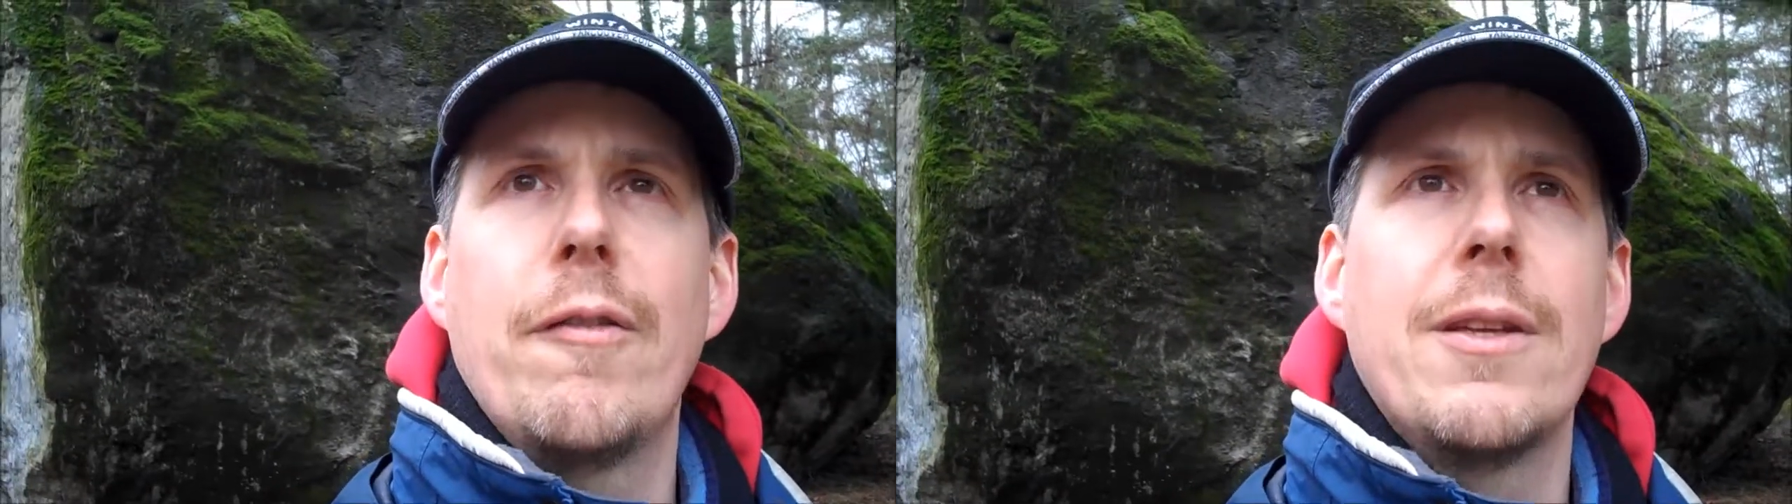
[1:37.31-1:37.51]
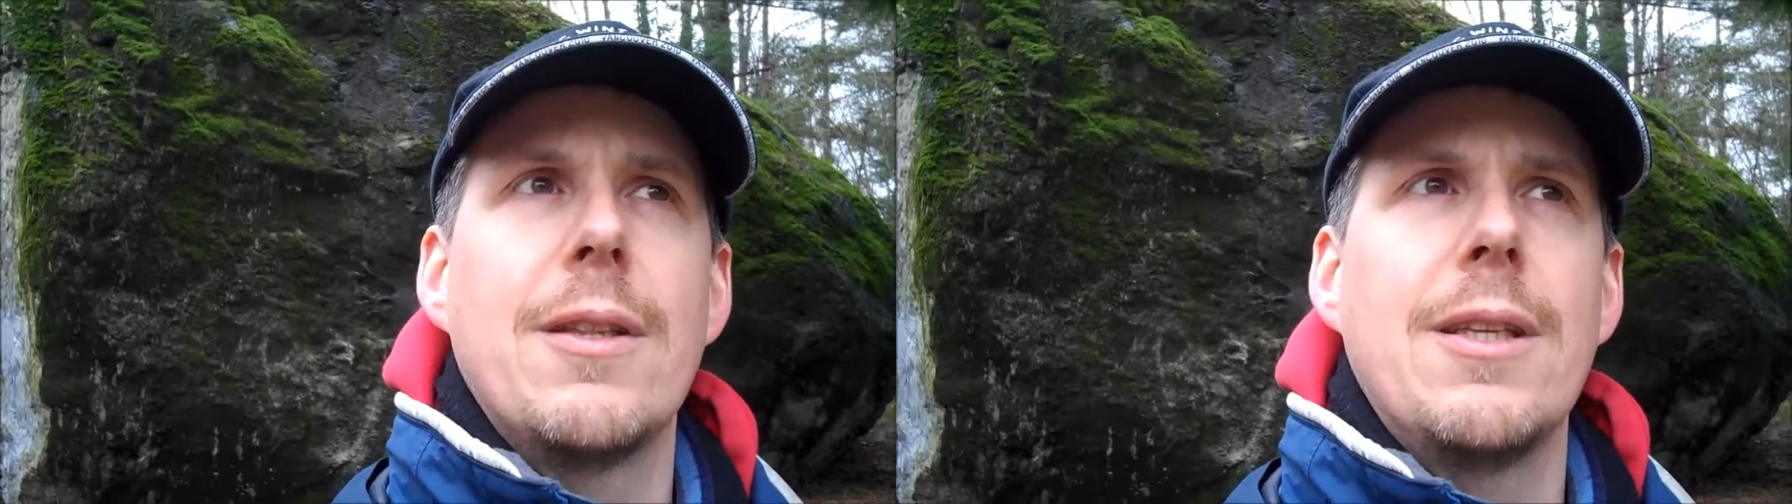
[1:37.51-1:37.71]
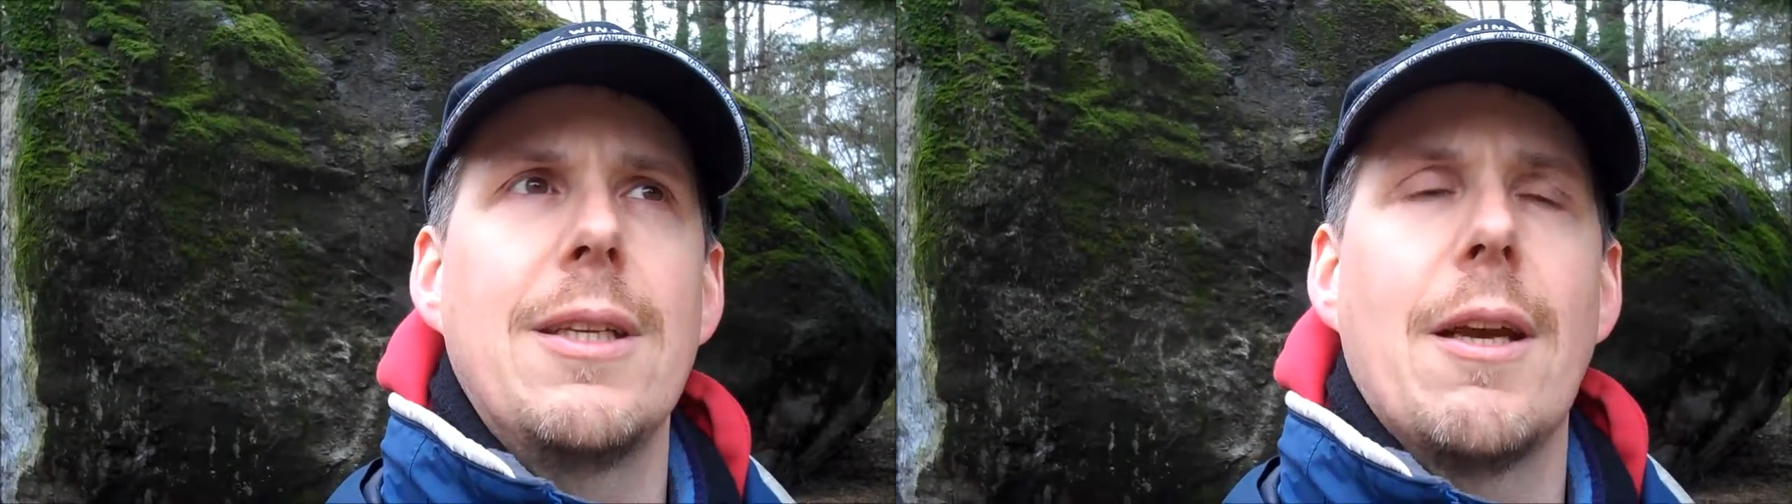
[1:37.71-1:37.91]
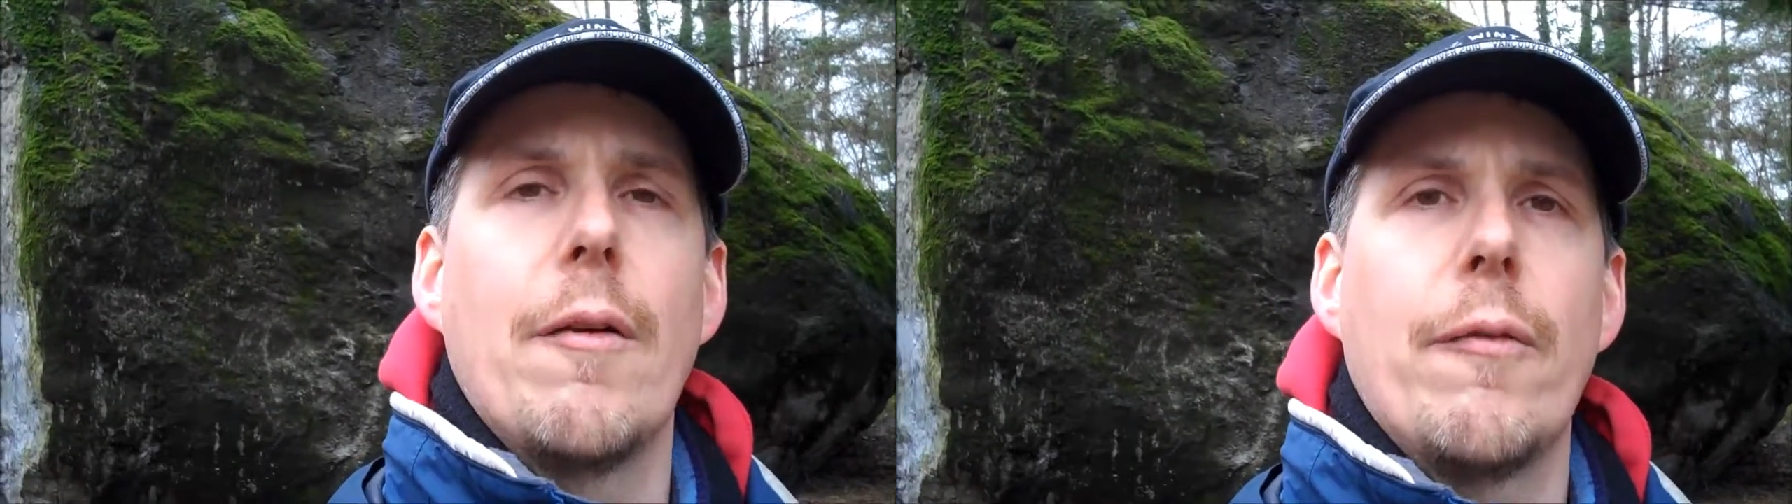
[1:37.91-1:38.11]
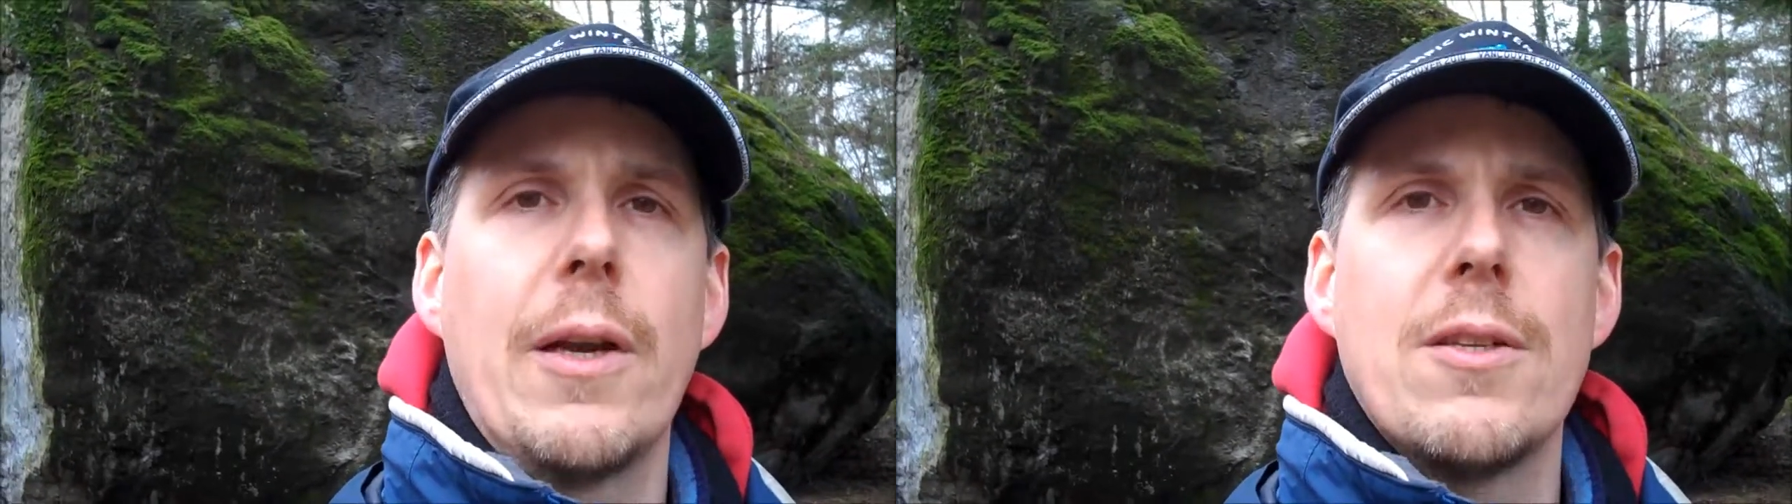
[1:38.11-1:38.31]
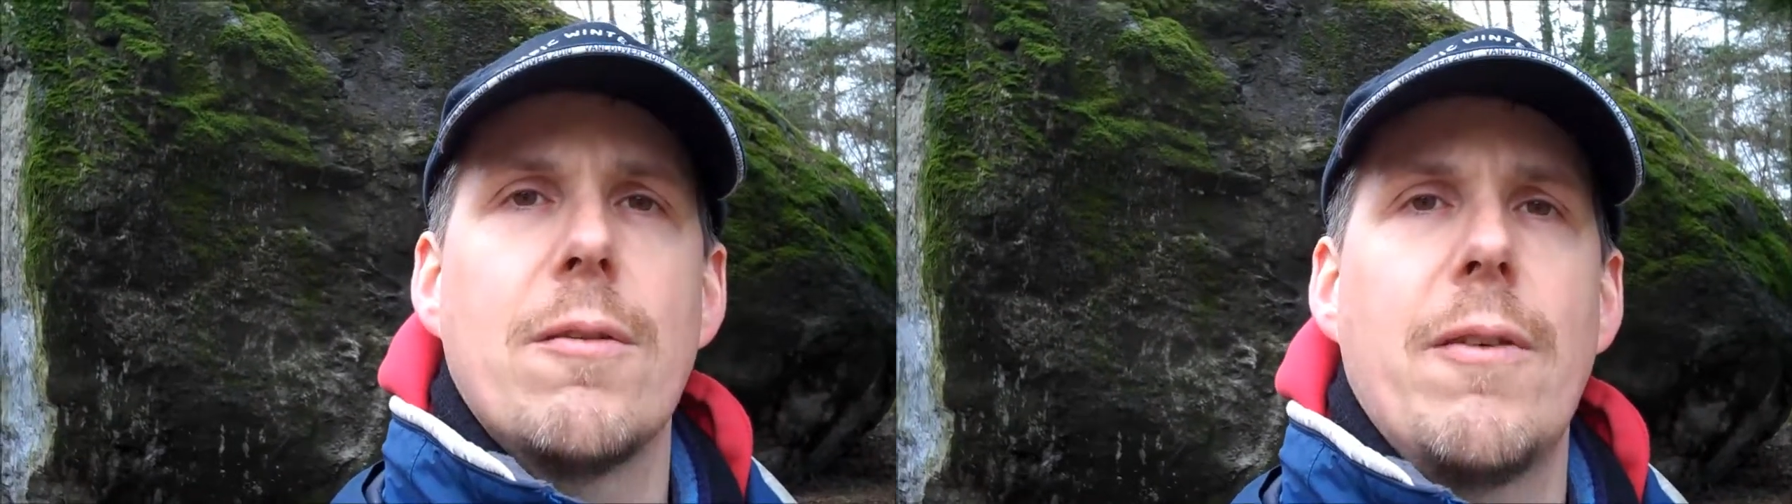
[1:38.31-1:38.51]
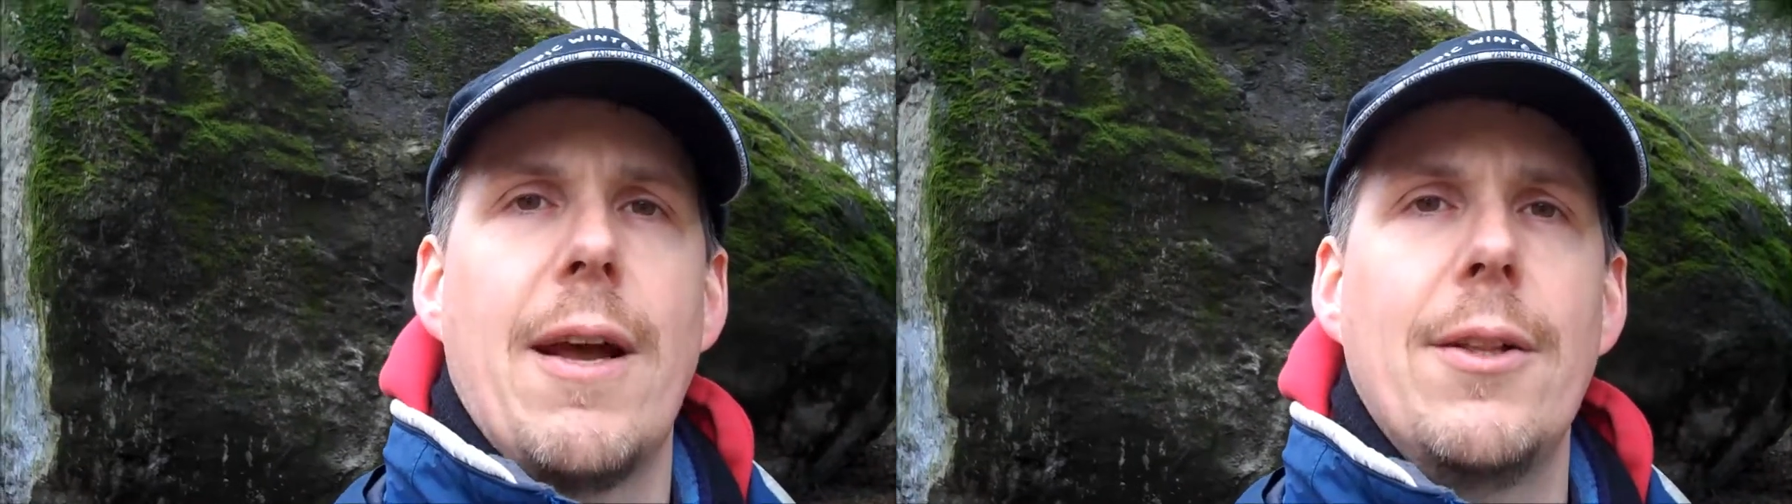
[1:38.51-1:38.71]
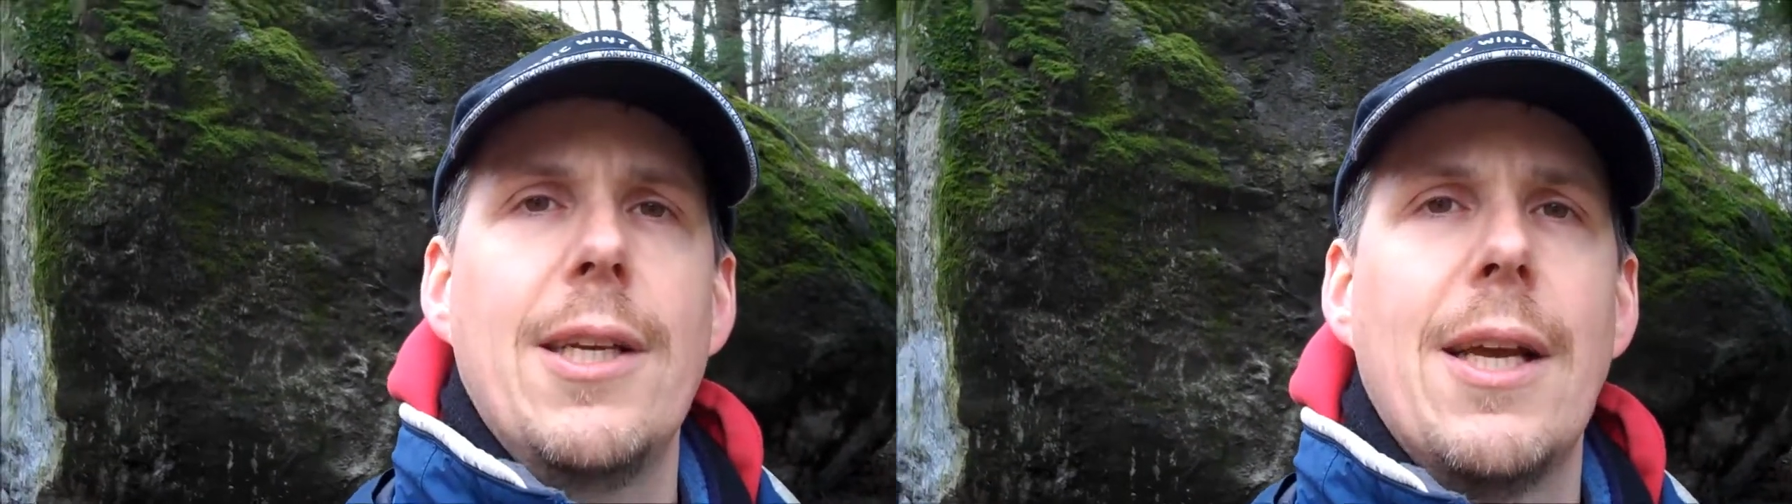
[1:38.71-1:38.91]
in the Fraser
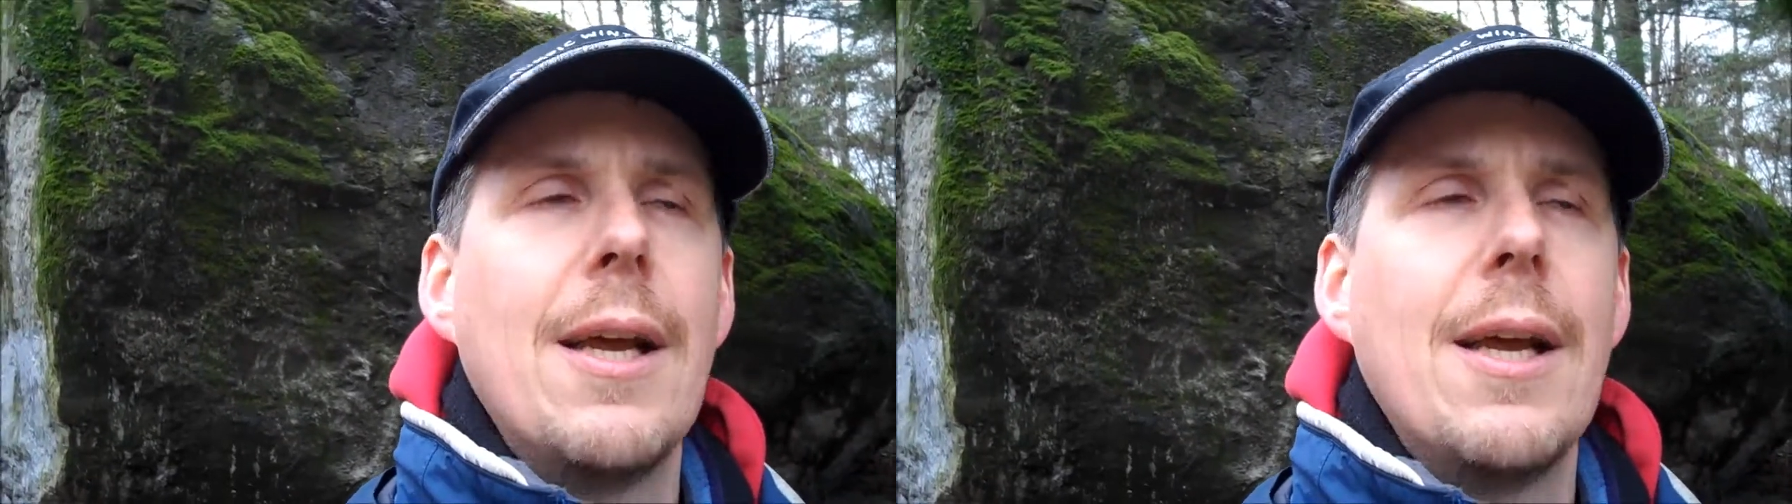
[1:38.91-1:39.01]
Valley.